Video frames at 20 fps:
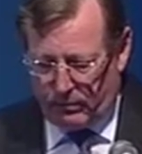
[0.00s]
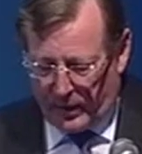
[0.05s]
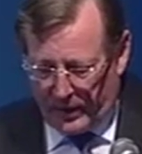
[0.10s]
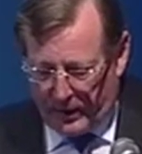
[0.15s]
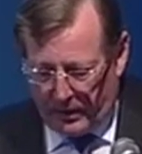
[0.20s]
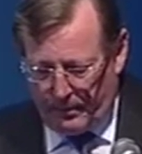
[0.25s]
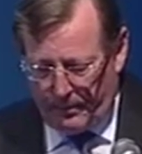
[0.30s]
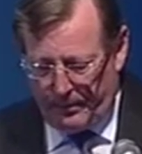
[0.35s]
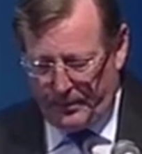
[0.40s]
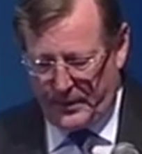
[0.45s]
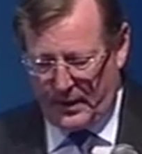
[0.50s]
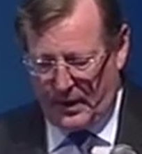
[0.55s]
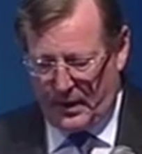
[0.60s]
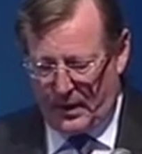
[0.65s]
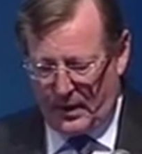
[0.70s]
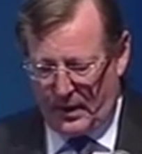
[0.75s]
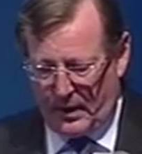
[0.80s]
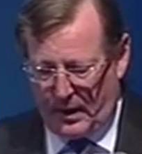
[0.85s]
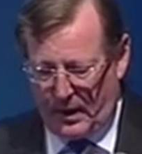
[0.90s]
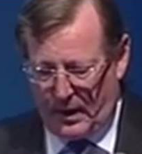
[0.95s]
Well,
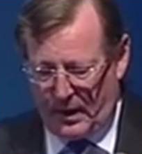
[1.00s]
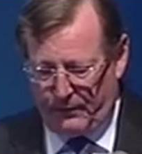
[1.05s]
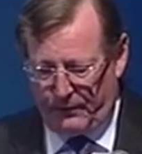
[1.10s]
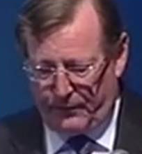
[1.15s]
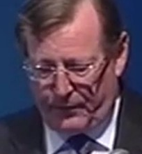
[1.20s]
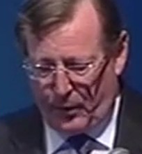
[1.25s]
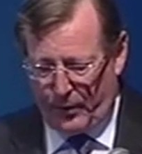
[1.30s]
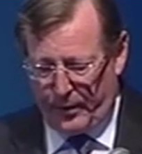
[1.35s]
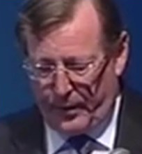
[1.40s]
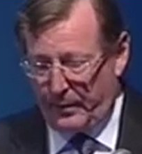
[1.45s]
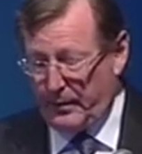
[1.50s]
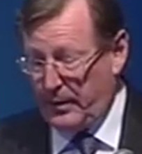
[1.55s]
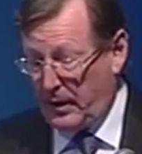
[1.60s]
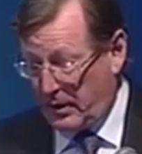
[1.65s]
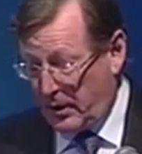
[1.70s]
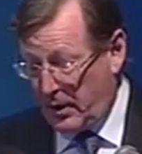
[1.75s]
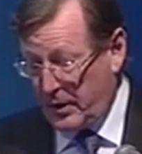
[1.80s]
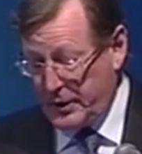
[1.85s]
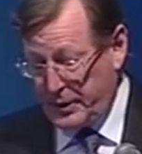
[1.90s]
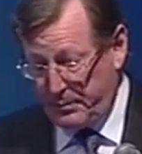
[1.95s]
for
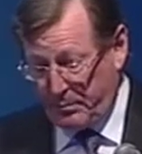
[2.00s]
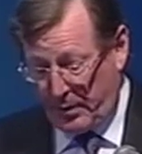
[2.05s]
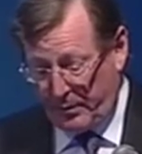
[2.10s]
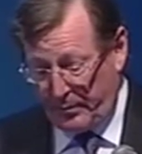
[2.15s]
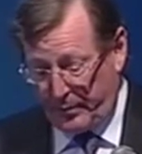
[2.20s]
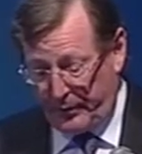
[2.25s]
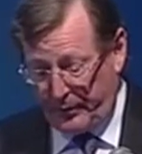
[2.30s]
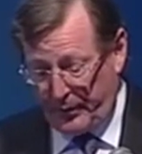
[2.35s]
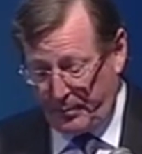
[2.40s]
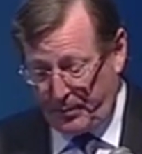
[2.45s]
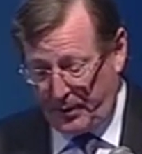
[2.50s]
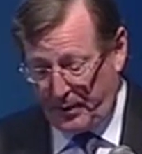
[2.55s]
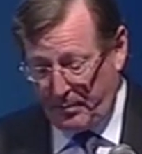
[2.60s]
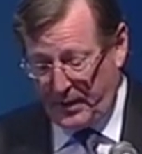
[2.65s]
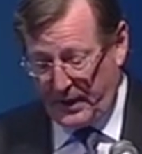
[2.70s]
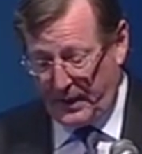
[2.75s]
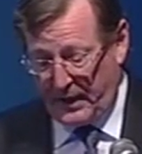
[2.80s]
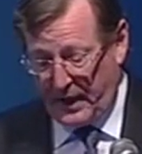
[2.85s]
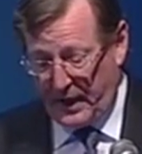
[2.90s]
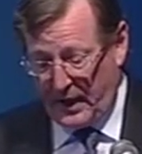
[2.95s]
a large number of the
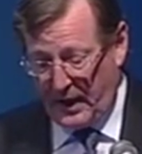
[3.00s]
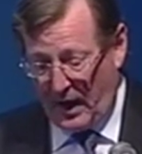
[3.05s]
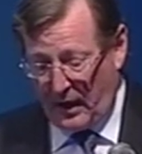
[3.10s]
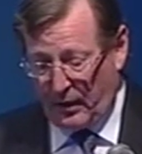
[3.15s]
public,